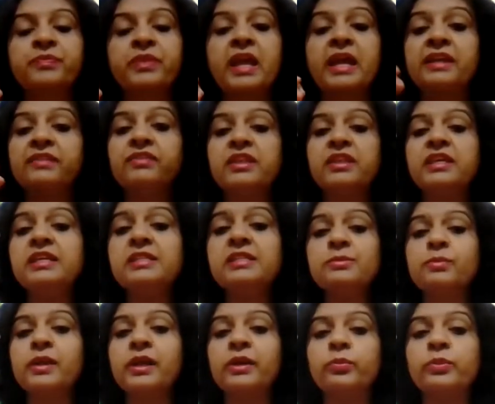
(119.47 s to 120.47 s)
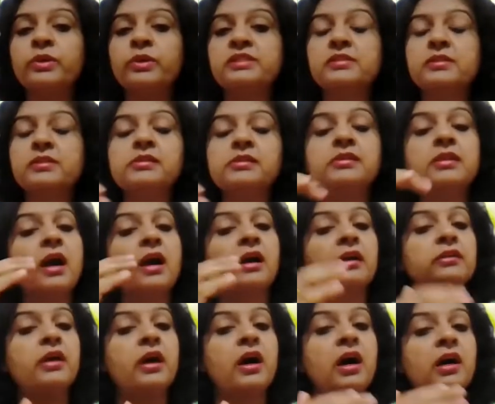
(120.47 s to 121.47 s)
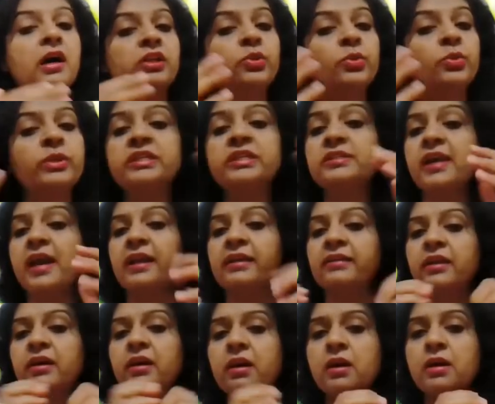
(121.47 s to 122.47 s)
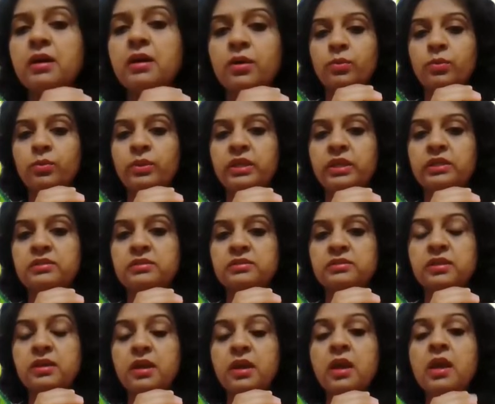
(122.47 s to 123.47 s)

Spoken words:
And these blood vessels are the arteries and the veins.